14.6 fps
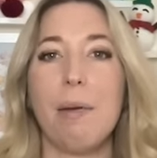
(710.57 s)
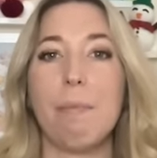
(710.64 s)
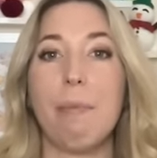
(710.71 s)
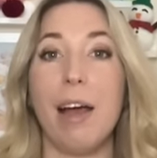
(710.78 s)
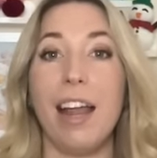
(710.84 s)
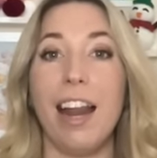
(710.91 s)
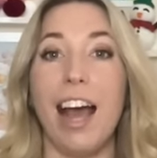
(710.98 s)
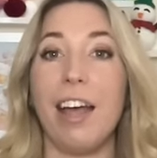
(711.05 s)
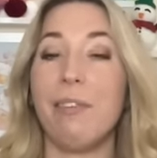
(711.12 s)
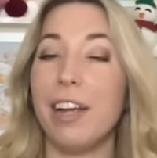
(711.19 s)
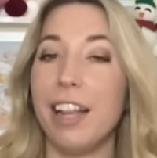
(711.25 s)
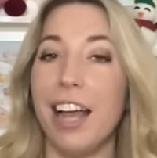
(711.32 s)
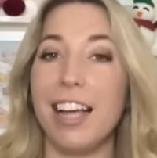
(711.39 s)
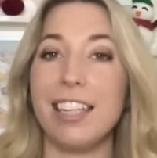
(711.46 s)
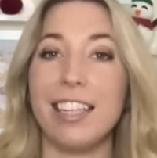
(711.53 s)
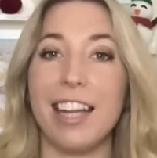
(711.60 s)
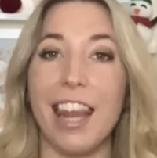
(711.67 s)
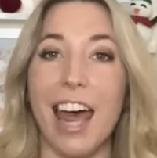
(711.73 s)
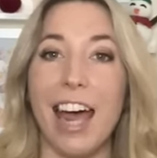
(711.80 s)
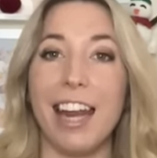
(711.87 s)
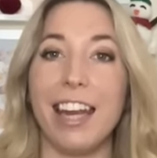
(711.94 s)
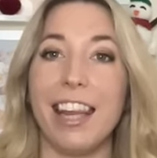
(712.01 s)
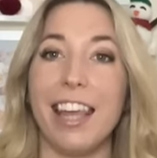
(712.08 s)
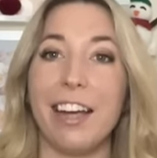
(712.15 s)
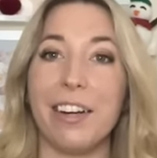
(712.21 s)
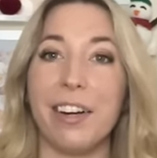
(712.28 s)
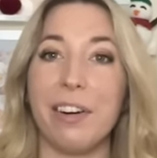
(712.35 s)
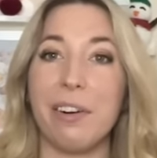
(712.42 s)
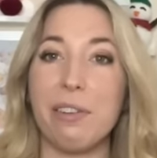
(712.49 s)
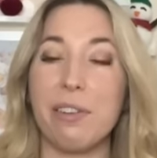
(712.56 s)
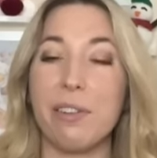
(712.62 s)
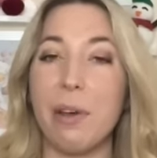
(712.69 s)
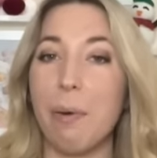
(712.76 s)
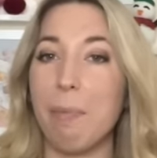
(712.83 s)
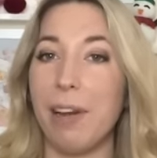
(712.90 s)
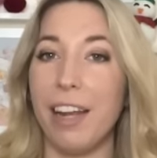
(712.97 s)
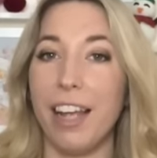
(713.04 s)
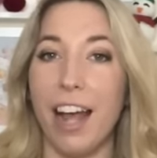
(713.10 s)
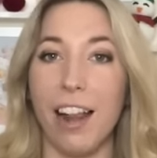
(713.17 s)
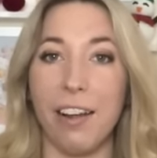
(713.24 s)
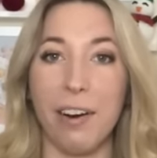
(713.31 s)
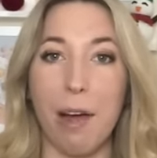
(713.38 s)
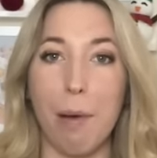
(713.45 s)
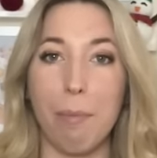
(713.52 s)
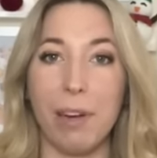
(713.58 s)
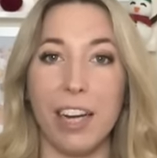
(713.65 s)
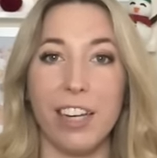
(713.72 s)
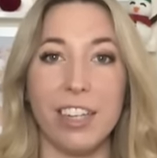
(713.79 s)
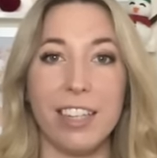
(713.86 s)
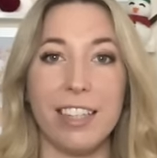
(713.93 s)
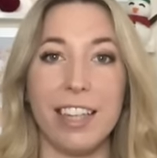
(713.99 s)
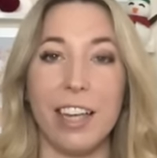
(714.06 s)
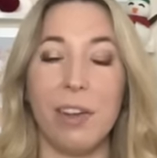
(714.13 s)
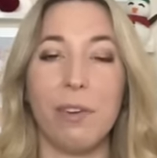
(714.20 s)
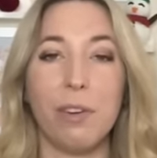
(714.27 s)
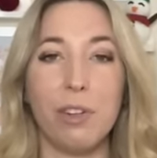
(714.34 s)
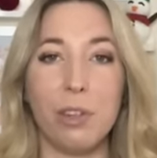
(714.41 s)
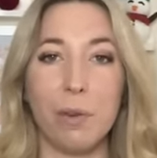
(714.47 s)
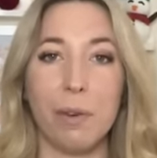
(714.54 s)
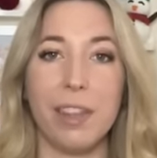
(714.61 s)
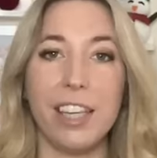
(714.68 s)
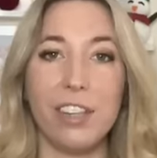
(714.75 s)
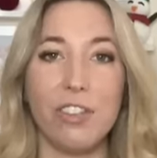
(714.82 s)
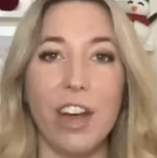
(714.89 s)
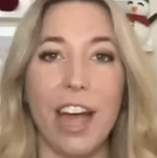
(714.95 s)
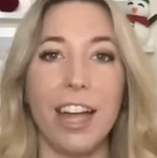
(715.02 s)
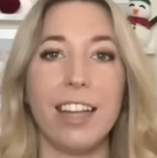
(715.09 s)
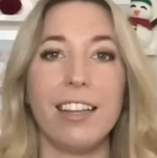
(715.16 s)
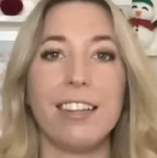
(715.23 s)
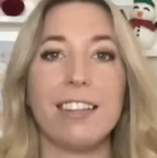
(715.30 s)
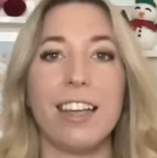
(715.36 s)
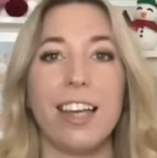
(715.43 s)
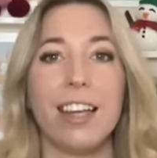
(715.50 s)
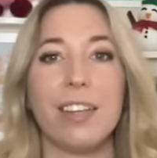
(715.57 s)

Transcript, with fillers: but I realized that there are so many color combinations that you can do with these dragons,